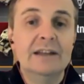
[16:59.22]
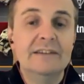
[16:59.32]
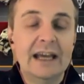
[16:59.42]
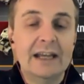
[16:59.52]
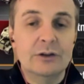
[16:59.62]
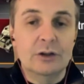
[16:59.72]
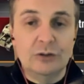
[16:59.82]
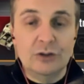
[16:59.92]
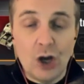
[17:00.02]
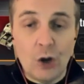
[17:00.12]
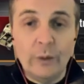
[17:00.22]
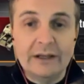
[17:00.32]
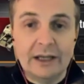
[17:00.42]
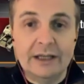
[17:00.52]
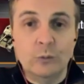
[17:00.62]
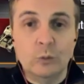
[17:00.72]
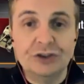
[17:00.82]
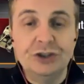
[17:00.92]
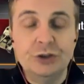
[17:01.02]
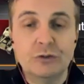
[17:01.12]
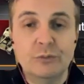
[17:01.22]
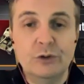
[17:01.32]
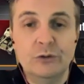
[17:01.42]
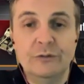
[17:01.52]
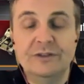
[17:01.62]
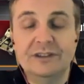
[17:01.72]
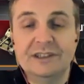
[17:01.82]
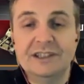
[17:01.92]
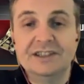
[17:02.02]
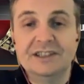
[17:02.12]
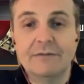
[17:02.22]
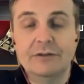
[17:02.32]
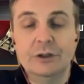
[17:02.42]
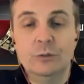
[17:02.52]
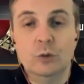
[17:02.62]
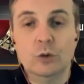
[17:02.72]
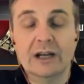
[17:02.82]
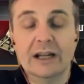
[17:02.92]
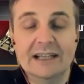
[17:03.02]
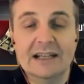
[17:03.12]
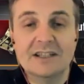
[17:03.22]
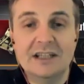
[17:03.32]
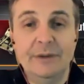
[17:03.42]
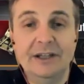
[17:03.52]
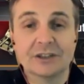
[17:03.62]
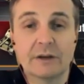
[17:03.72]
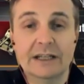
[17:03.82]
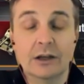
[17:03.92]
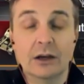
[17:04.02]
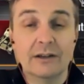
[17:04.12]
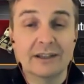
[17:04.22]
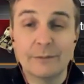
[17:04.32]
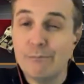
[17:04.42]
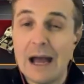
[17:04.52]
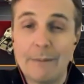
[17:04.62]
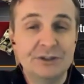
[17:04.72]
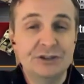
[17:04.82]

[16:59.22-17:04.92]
Then knowing that once you remove the T71 and the LTTB is already gone, that the map